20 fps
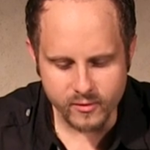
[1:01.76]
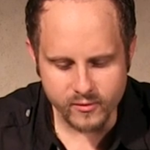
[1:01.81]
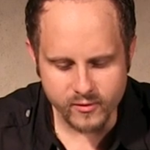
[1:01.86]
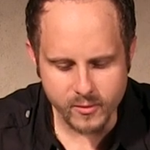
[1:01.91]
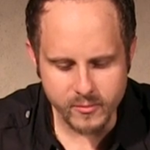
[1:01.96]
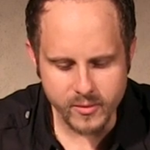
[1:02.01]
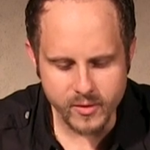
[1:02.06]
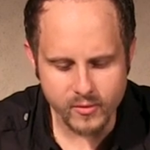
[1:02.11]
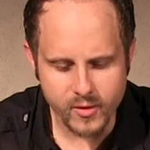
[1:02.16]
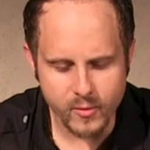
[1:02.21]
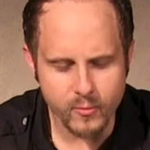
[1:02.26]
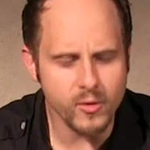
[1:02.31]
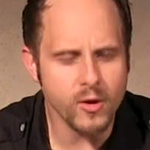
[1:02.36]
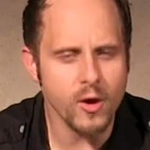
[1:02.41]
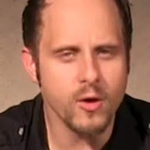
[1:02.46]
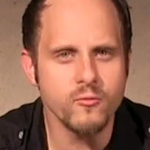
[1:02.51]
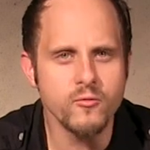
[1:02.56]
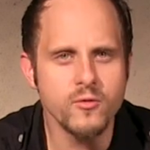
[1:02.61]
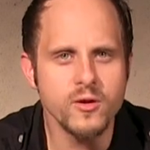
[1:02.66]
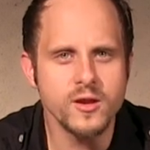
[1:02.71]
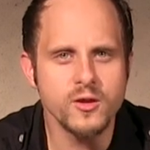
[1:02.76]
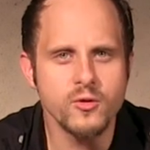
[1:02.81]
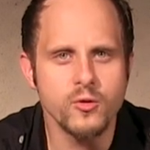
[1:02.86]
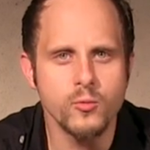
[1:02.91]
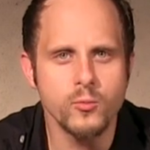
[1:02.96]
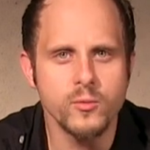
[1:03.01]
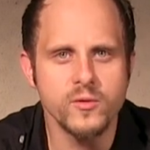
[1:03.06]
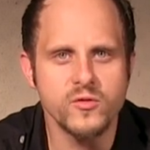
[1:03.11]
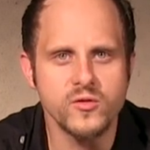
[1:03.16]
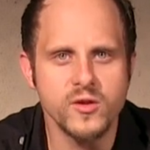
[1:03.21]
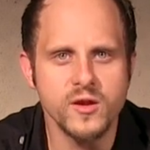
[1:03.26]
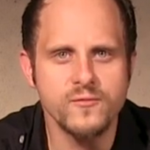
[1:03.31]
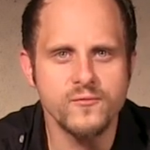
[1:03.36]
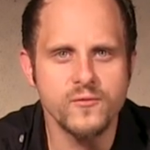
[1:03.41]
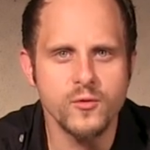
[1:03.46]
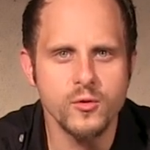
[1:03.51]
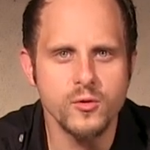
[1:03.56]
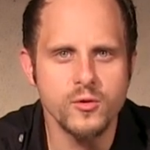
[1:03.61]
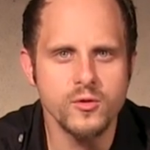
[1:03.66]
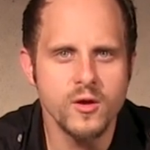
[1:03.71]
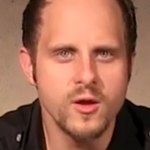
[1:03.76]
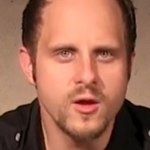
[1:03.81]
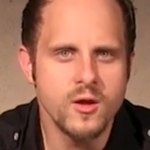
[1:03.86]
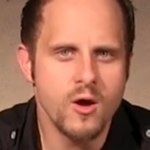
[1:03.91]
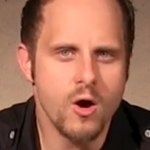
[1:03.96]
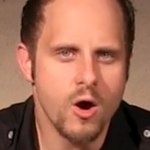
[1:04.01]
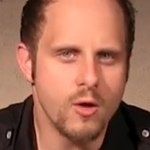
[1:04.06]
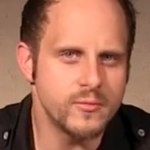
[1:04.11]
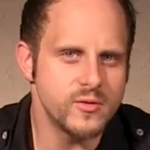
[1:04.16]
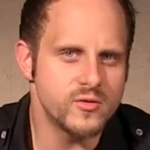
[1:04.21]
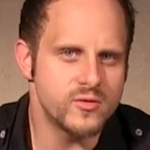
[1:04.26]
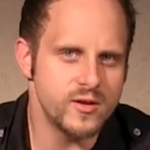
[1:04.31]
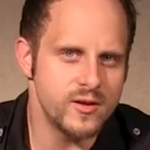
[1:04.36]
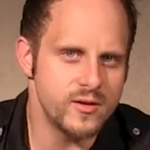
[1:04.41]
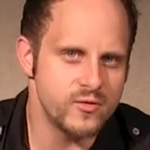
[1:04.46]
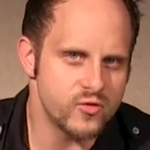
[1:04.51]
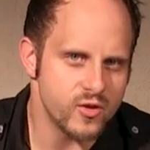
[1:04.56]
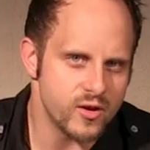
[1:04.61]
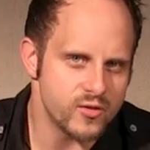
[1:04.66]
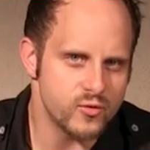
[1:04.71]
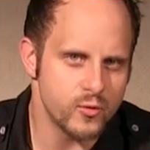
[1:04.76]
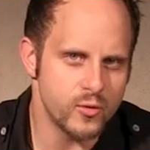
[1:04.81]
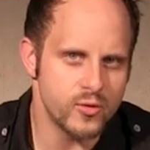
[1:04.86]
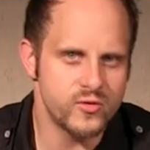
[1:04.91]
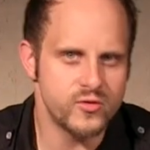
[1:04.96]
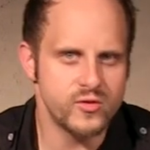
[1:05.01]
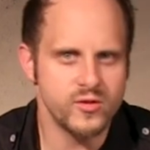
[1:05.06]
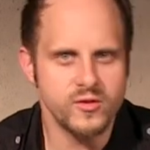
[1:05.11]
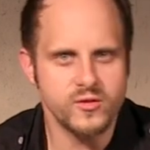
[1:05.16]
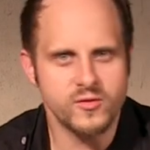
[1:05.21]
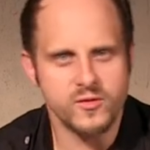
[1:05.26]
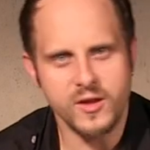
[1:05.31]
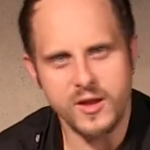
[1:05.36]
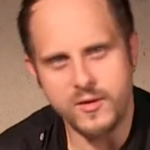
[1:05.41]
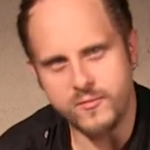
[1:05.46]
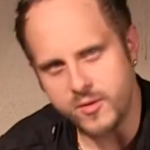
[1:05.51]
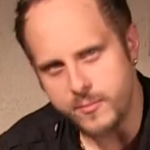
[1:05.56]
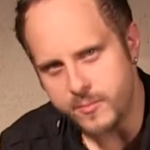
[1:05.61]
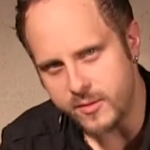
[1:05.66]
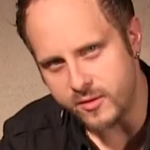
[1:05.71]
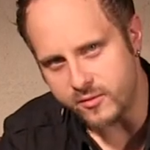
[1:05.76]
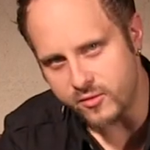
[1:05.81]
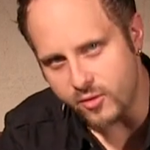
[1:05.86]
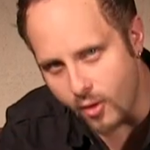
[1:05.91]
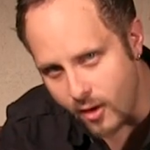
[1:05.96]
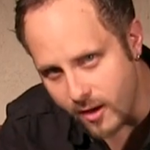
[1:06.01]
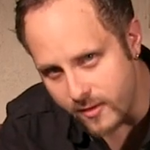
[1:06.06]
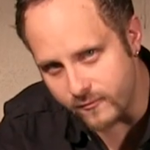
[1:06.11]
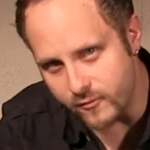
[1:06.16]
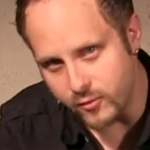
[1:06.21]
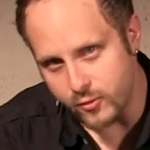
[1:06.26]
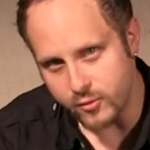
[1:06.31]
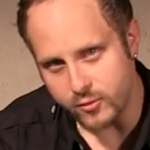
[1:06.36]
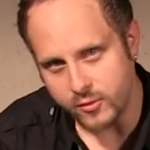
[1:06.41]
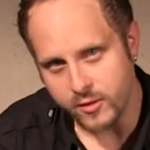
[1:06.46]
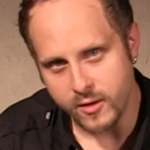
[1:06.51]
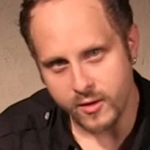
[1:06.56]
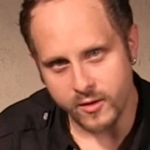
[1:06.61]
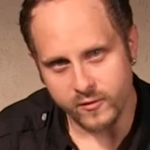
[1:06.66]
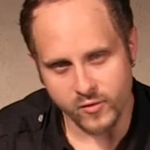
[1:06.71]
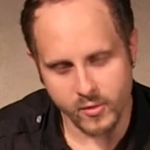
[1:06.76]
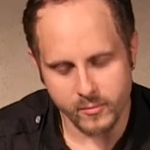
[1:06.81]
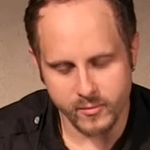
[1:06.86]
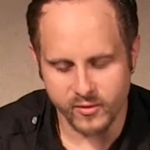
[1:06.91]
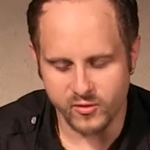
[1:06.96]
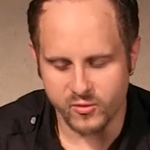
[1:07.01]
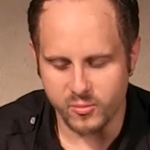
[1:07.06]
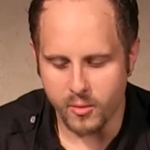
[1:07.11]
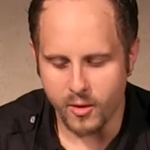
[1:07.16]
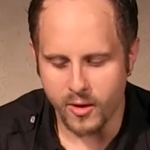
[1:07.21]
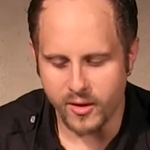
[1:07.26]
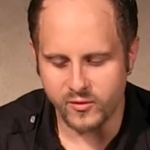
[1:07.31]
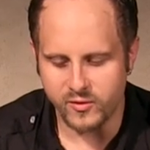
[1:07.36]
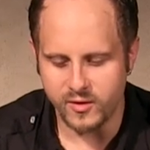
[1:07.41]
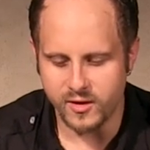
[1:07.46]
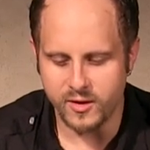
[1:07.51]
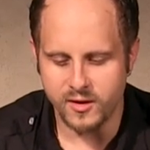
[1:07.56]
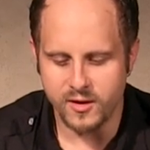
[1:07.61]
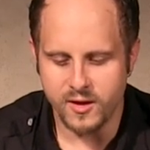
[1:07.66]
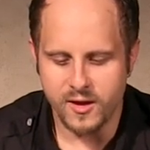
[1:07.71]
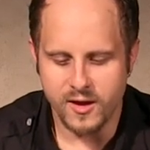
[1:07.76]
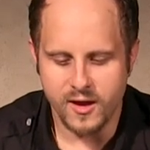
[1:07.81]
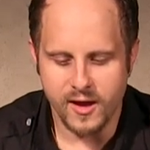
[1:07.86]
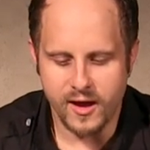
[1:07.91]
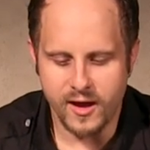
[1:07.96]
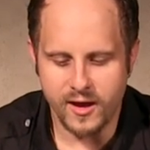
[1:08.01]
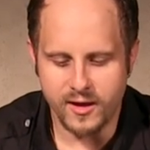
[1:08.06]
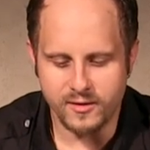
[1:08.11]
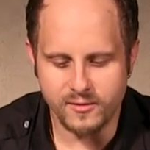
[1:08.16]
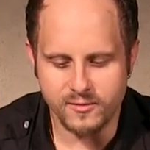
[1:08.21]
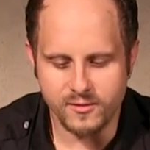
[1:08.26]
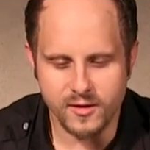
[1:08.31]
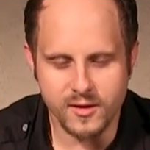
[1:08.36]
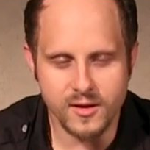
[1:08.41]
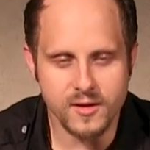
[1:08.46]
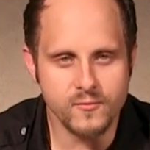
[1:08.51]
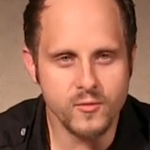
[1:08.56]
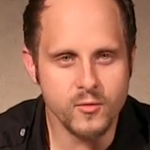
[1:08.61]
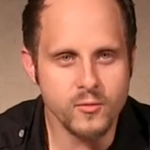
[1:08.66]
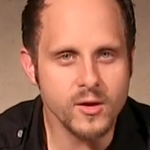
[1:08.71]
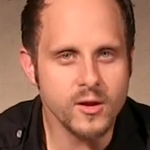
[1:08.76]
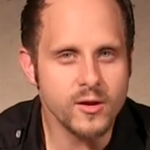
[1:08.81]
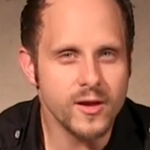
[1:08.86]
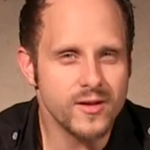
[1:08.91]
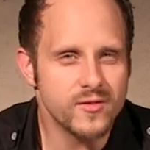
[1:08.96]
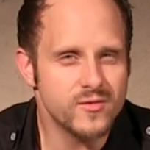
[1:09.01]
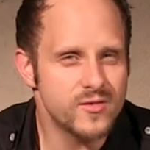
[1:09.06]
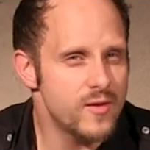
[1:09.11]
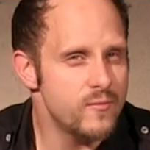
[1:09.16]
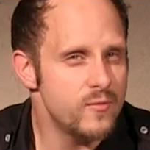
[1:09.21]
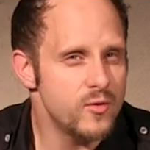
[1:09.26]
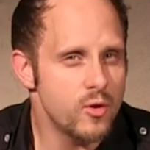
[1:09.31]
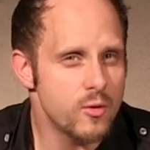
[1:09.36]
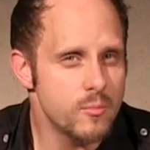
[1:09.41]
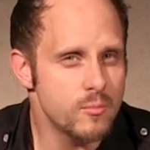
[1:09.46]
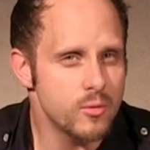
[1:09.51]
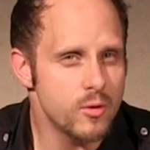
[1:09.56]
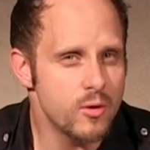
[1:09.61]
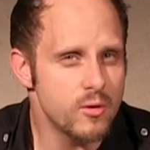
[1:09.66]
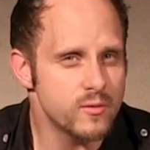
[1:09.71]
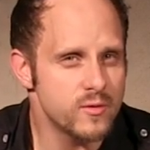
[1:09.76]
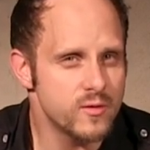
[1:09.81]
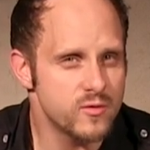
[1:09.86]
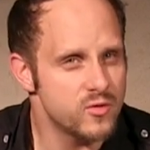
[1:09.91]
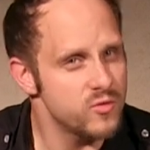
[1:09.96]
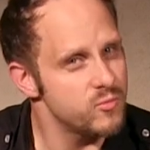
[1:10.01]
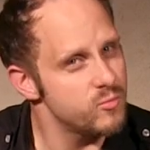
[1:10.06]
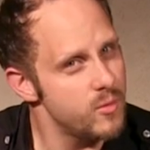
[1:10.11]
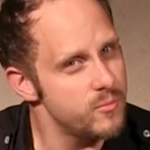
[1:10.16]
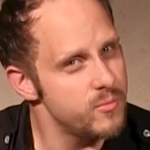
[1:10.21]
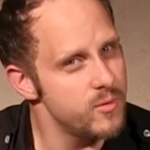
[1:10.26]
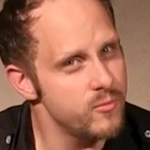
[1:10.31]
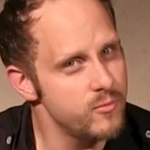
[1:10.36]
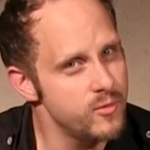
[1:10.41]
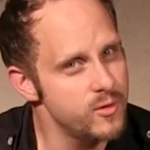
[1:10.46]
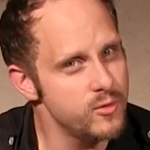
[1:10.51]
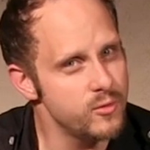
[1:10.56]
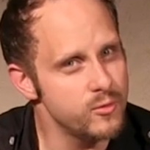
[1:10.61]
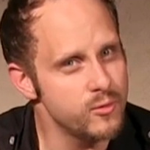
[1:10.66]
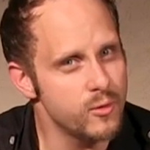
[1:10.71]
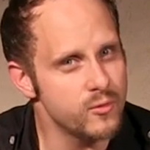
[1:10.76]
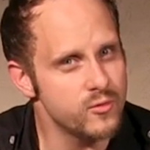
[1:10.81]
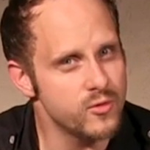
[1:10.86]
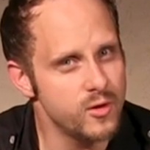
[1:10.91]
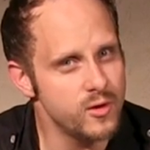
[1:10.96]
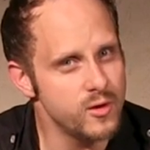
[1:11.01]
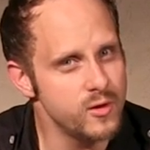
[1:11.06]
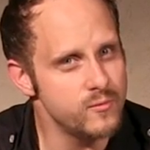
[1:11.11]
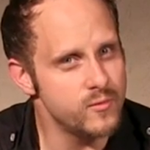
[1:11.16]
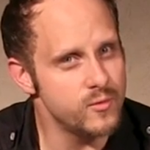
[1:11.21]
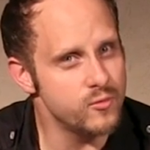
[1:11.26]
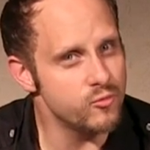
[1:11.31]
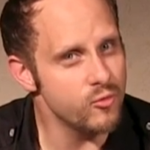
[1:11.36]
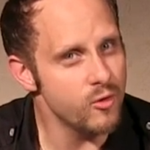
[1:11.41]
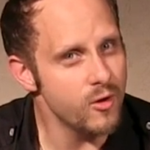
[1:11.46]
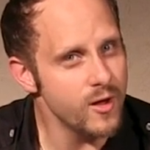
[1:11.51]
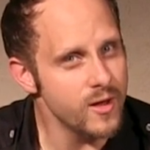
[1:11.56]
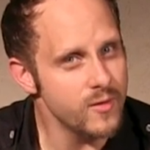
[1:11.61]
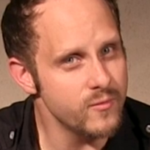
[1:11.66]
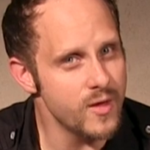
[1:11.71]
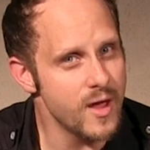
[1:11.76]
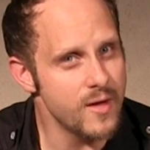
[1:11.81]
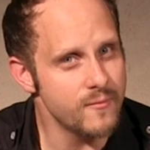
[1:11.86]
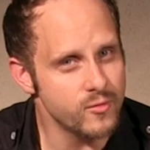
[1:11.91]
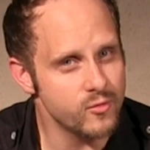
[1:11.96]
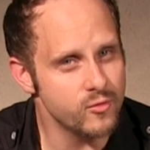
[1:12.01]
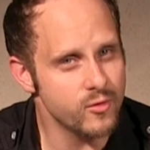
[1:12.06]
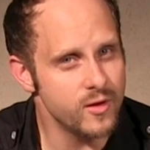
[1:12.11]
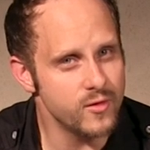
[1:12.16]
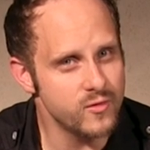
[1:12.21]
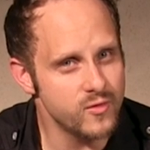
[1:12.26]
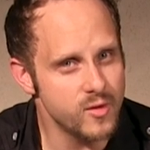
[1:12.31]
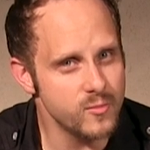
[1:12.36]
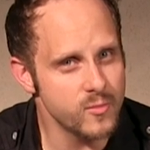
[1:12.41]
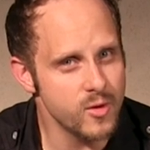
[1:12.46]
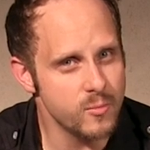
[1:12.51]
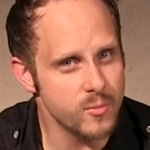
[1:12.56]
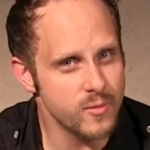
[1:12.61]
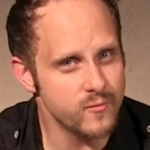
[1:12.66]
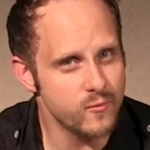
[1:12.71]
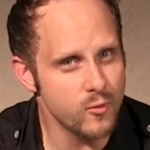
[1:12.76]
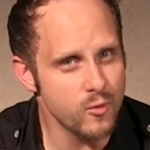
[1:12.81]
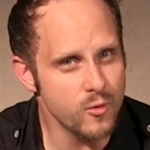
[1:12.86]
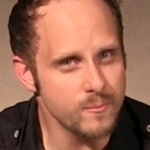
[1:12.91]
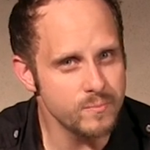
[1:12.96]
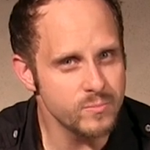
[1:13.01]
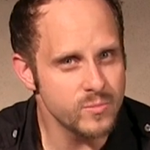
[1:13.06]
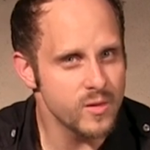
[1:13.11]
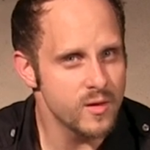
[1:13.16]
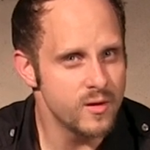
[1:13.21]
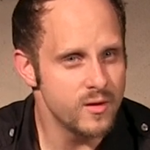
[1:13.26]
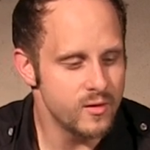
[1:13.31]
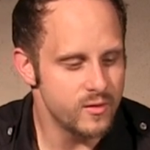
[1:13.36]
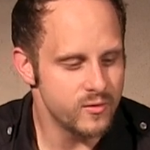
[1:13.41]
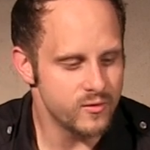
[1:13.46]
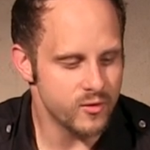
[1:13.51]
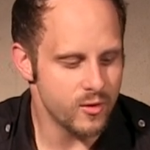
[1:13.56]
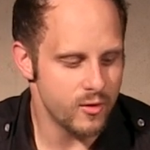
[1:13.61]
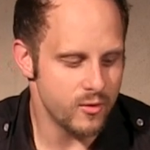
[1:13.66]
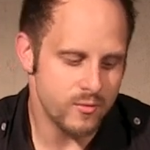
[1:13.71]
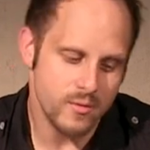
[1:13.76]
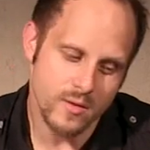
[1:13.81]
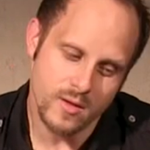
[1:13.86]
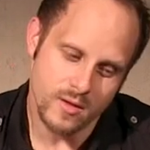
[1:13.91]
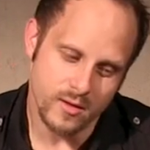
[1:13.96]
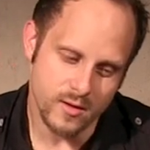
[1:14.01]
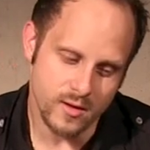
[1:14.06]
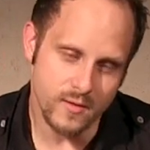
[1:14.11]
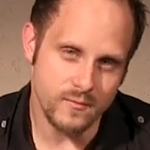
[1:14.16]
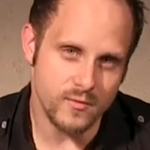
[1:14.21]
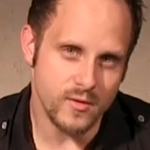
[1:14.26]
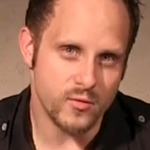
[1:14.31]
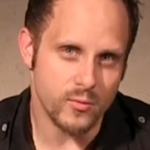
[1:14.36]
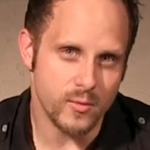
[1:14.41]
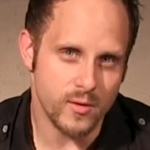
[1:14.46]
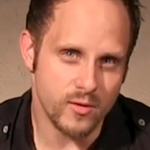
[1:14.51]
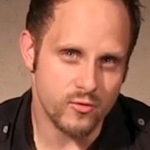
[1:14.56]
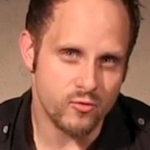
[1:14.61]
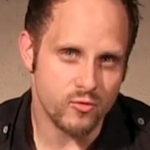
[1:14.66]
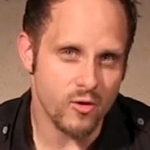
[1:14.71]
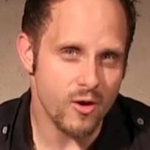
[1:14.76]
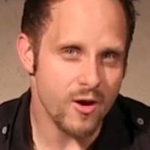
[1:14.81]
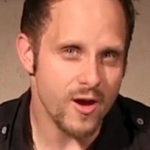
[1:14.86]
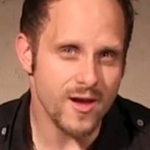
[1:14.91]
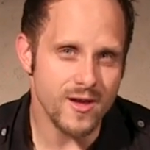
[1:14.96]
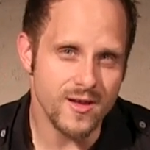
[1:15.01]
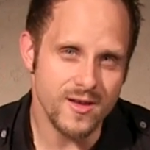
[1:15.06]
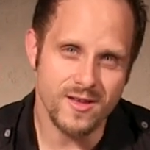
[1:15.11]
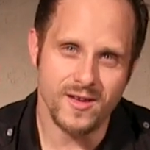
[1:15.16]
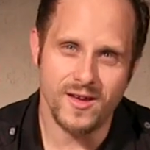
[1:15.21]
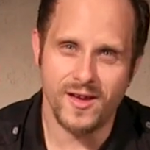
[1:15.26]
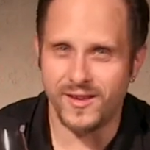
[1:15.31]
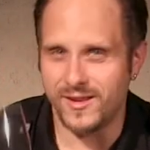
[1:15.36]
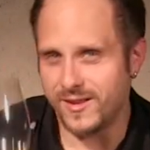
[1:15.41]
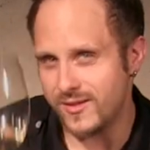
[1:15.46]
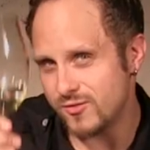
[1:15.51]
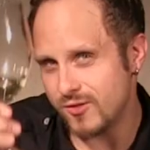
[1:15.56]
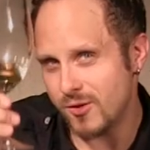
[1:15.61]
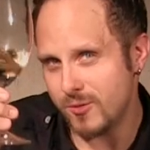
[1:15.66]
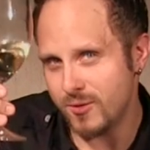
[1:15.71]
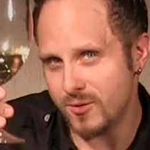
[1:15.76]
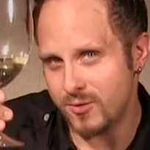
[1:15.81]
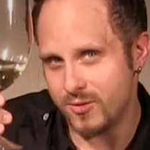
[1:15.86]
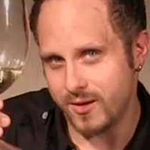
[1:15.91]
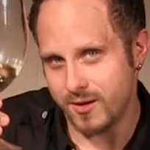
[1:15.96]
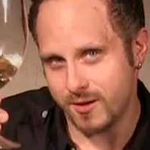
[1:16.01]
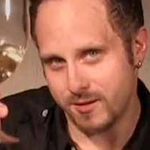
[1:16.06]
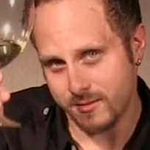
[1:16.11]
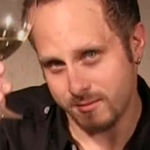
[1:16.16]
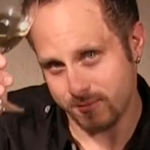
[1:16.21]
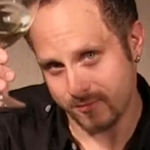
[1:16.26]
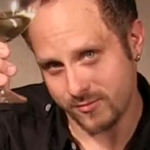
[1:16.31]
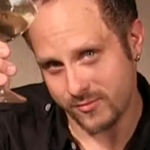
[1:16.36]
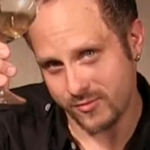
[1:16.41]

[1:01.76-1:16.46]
Something that would go really good with seafood. Obviously, shucked oysters, even a bit of Thai food, something spicy. And if you really like Sauvignon Blanc, this is probably a really good alternative to try if you haven't tried Sauvignon before. So give this one a try and let us know what you think.